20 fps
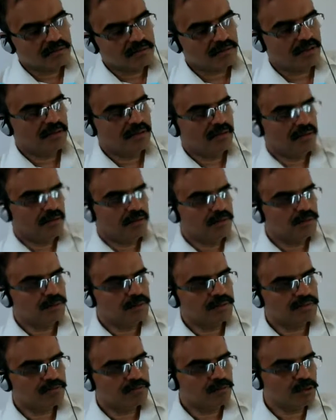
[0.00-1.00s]
you
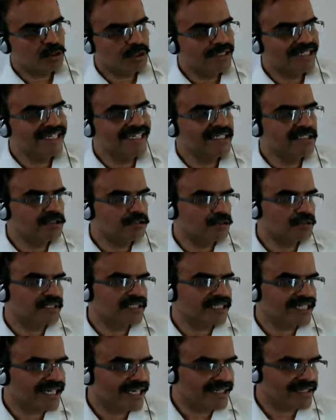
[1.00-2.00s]
would need to
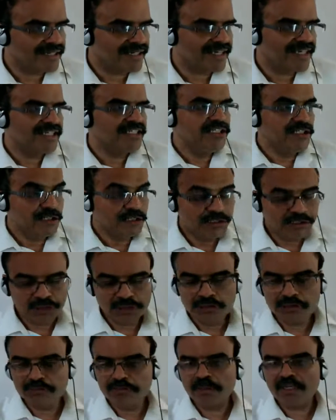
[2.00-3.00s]
create a
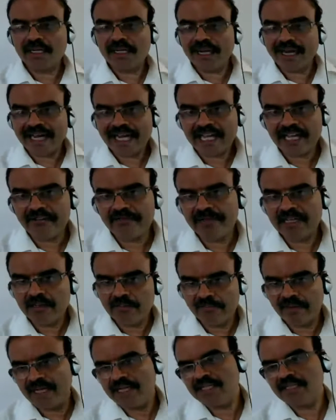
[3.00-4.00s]
YouTube live
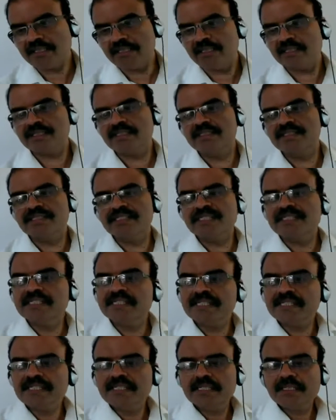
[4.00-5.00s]
event,
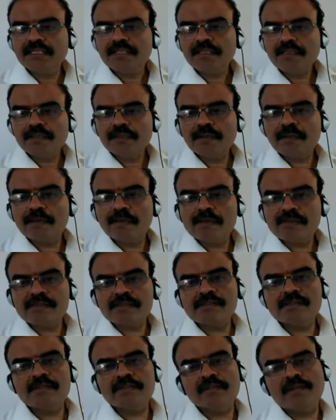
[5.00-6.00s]

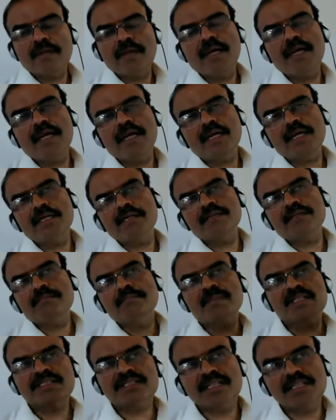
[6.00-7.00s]
and the
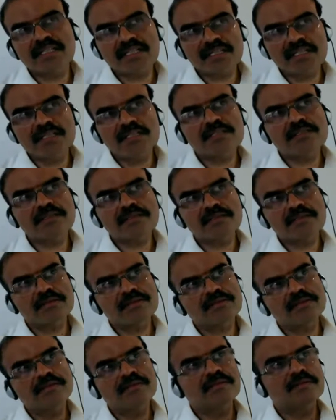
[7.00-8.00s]
message is,
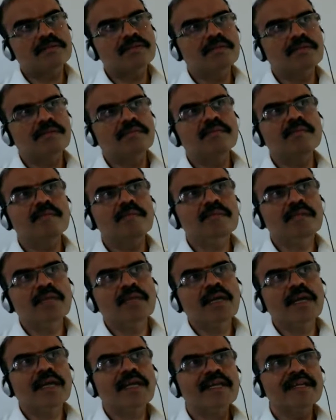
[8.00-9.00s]

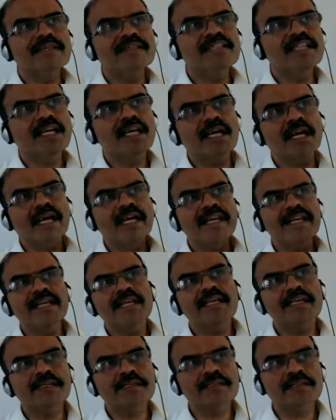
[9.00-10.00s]
any
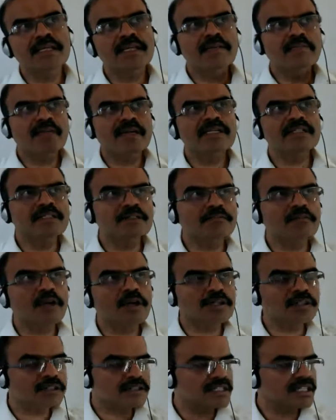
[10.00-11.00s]
event you want
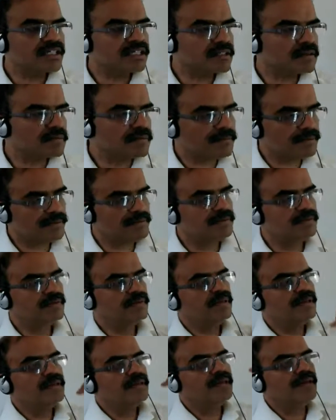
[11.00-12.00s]
to set up
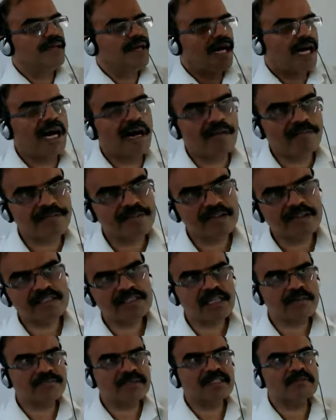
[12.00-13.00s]
after
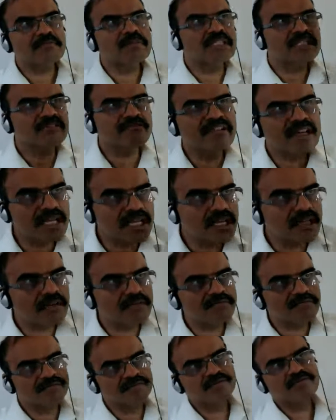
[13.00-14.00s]
September 12
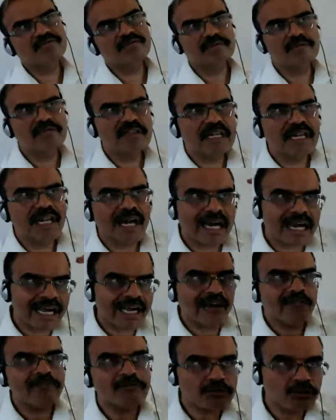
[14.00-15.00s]
will
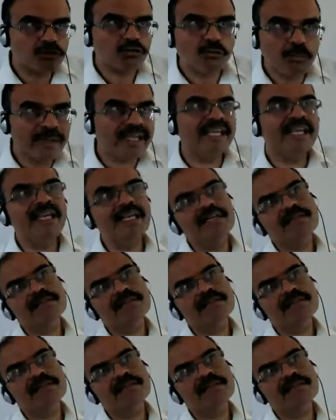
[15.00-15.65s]
have to be